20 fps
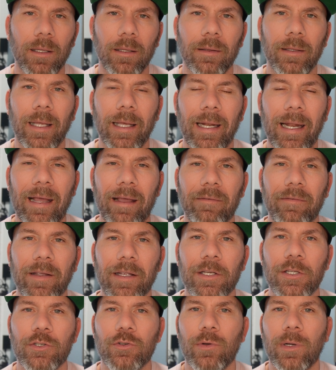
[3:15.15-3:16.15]
that have
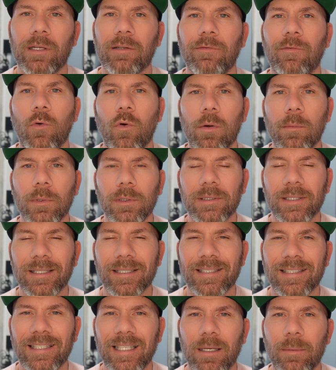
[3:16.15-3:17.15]
a strict formal to
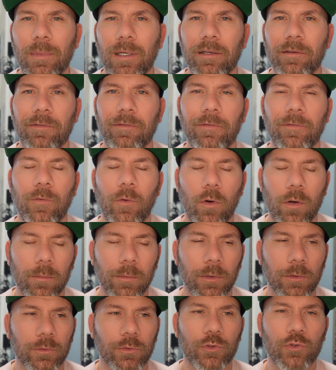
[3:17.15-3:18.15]

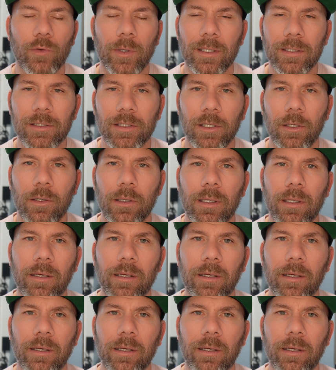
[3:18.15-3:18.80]
semi-formal dress code.